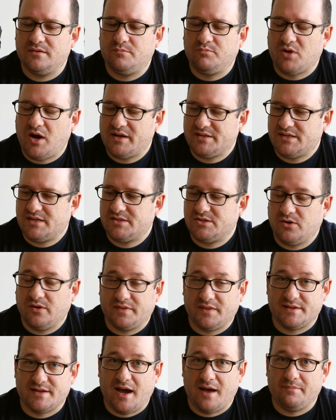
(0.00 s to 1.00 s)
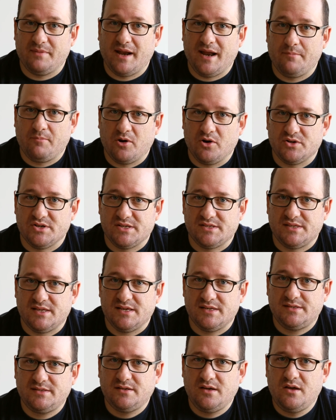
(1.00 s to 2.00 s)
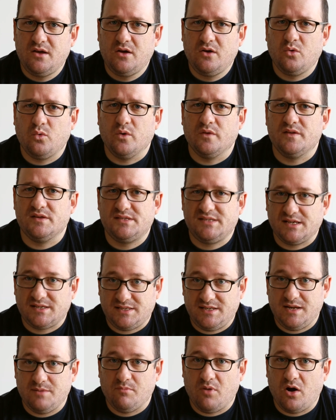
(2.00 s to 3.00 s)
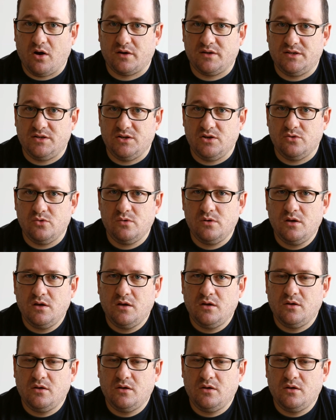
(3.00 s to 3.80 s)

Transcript: processor at the time that I purchased this were the 6D Mark II,